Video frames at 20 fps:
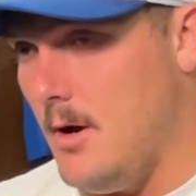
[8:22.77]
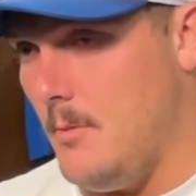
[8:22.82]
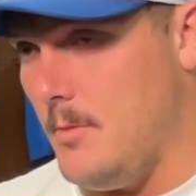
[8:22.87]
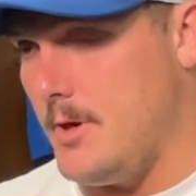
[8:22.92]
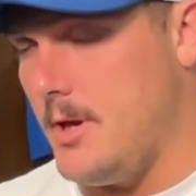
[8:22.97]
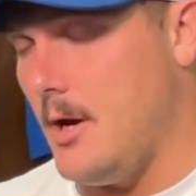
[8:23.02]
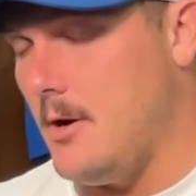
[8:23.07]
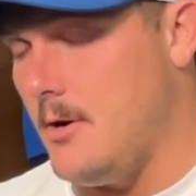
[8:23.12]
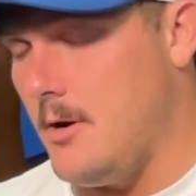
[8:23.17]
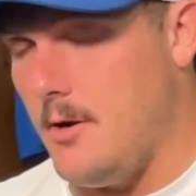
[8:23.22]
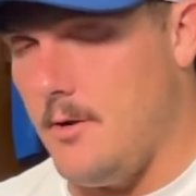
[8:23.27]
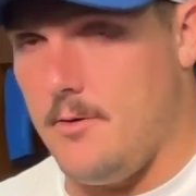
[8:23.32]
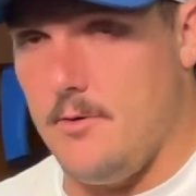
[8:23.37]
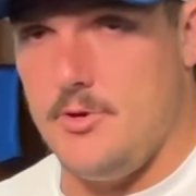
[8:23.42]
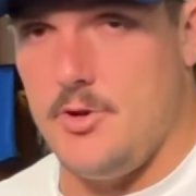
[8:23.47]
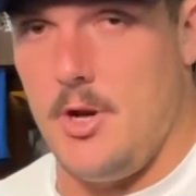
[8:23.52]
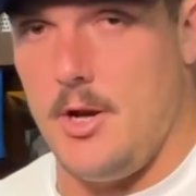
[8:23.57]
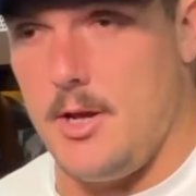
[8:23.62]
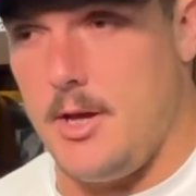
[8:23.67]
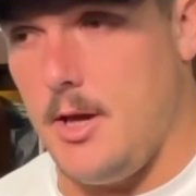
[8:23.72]
We carried it in through
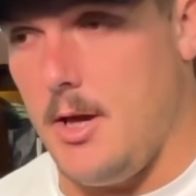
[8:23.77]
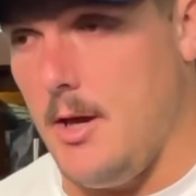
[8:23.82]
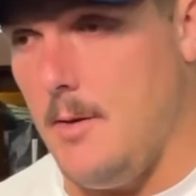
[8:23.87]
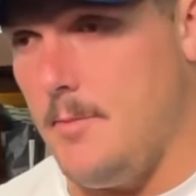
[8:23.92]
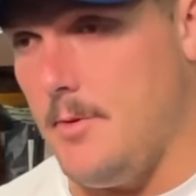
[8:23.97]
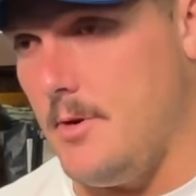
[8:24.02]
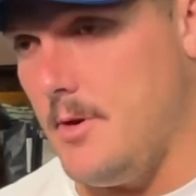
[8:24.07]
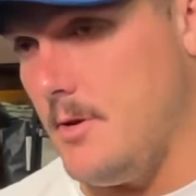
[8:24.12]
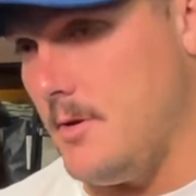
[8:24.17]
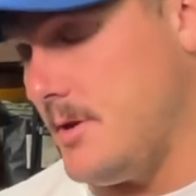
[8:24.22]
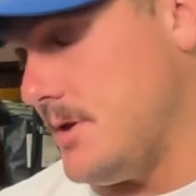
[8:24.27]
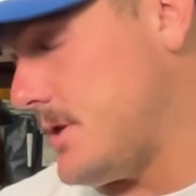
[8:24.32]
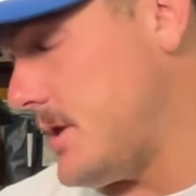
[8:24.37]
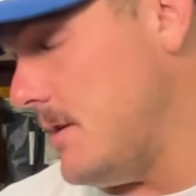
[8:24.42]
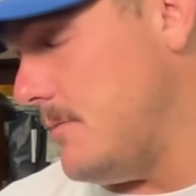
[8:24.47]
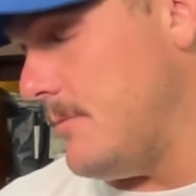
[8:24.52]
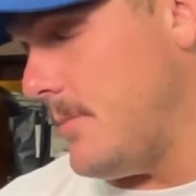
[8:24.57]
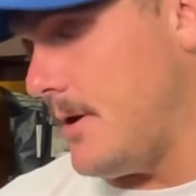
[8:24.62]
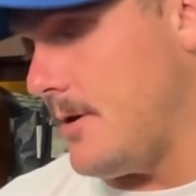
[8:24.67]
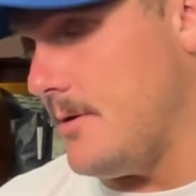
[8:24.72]
training camp and just
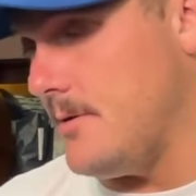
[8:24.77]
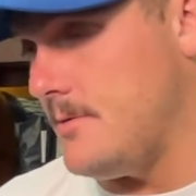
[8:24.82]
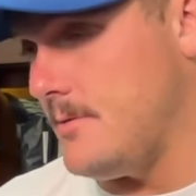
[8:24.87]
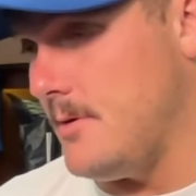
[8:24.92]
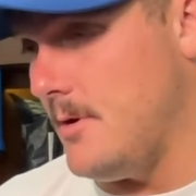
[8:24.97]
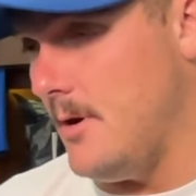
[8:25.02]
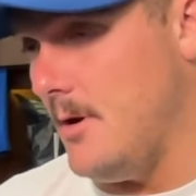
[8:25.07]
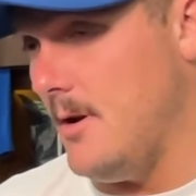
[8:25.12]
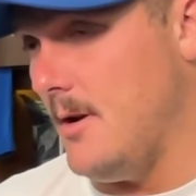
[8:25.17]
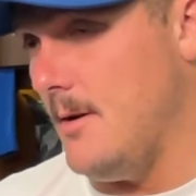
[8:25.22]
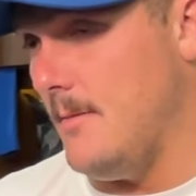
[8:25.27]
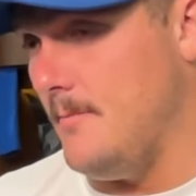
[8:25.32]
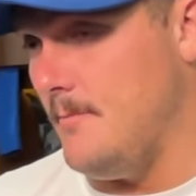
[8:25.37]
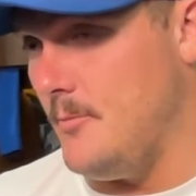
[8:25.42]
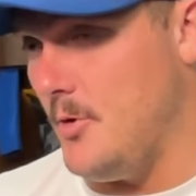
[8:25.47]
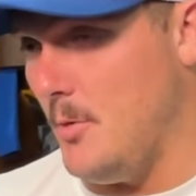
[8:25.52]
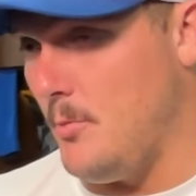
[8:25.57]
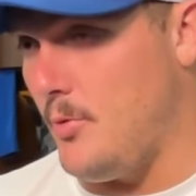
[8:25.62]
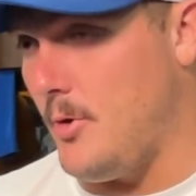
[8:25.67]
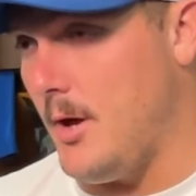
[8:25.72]
getting better,
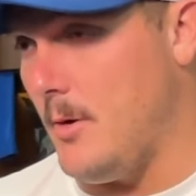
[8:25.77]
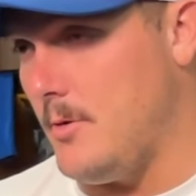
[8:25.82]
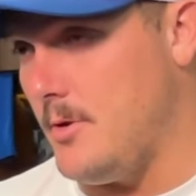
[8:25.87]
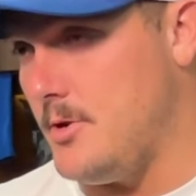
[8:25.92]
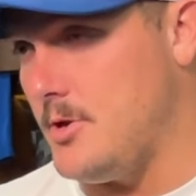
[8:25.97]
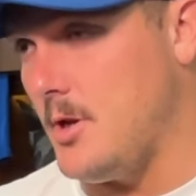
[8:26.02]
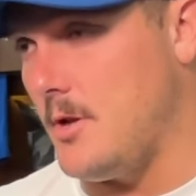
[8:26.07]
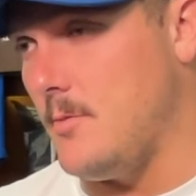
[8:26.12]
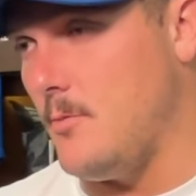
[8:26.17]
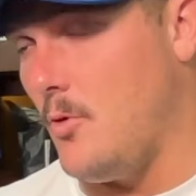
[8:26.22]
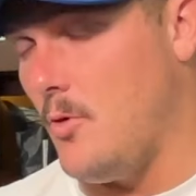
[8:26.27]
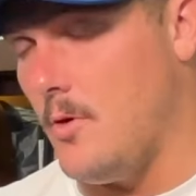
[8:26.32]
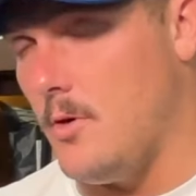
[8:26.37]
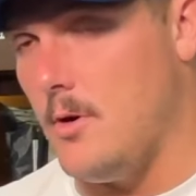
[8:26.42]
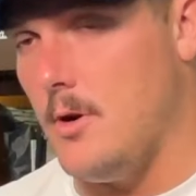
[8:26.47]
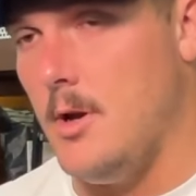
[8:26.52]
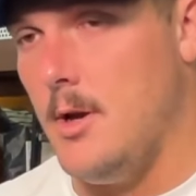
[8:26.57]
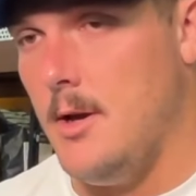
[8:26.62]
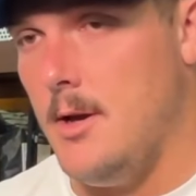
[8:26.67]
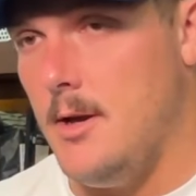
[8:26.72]
you know, playing with each other more.